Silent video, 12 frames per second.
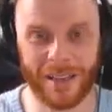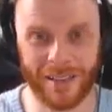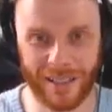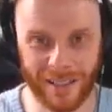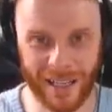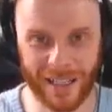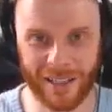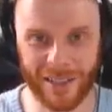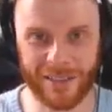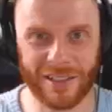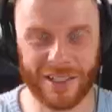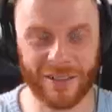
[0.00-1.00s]
They're getting a
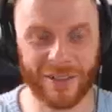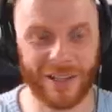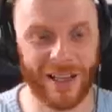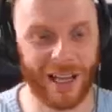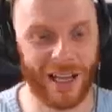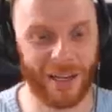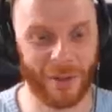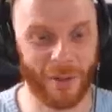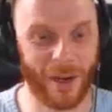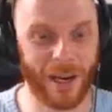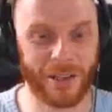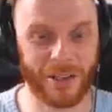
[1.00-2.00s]
good deal. And if they
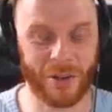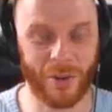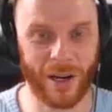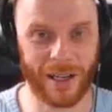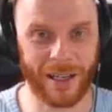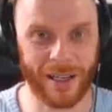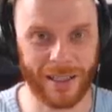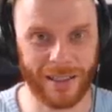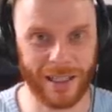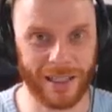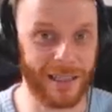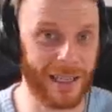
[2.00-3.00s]
want extra work,
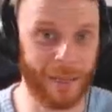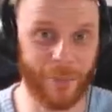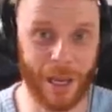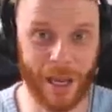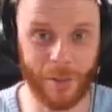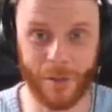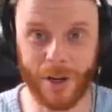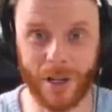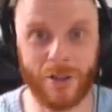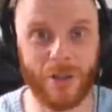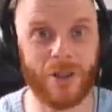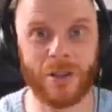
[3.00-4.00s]
then they can pay for
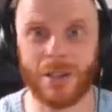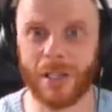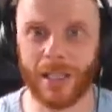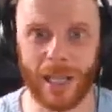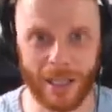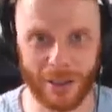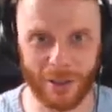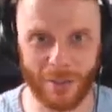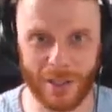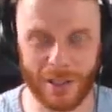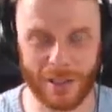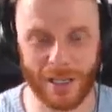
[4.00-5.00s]
it just like any other
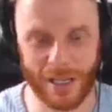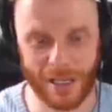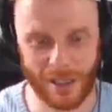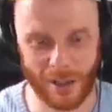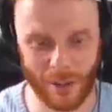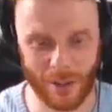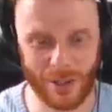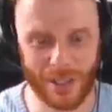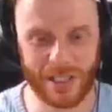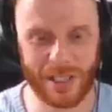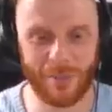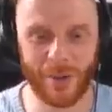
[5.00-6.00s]
business. So use
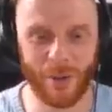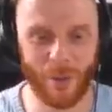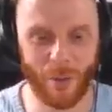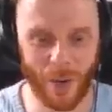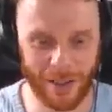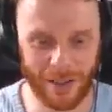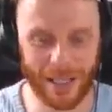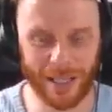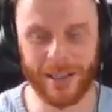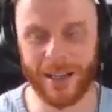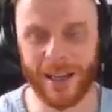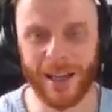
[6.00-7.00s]
this template when you need
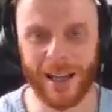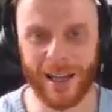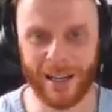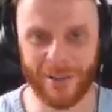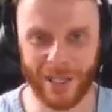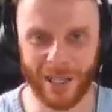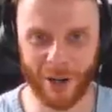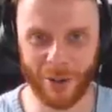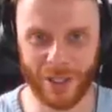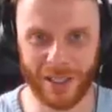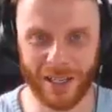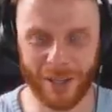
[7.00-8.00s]
it, and I really hope
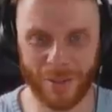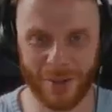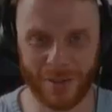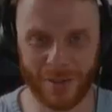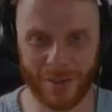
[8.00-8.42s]
that it helps.